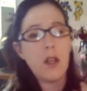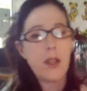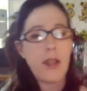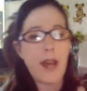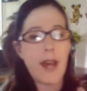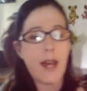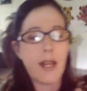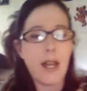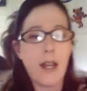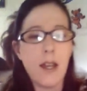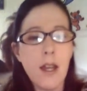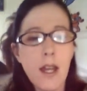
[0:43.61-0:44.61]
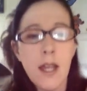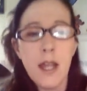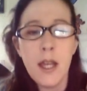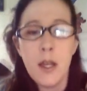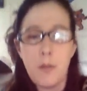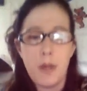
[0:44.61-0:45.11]
that
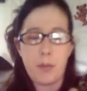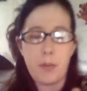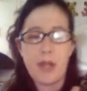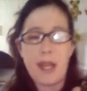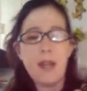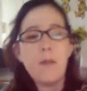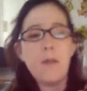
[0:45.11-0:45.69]
people get.